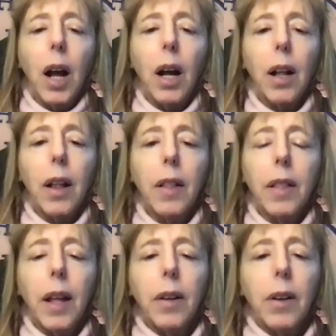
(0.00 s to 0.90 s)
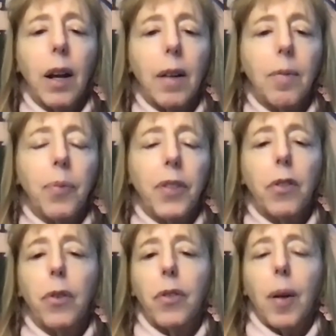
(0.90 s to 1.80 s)
that
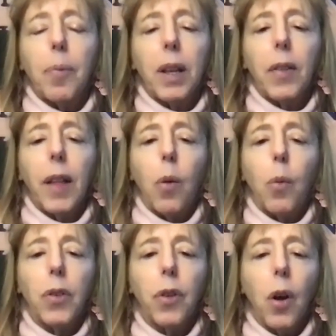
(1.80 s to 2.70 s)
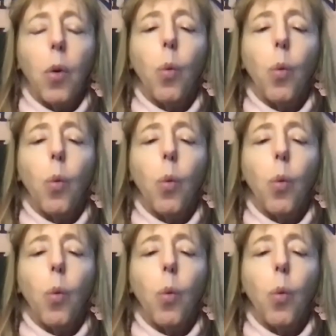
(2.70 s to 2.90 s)
this is something that was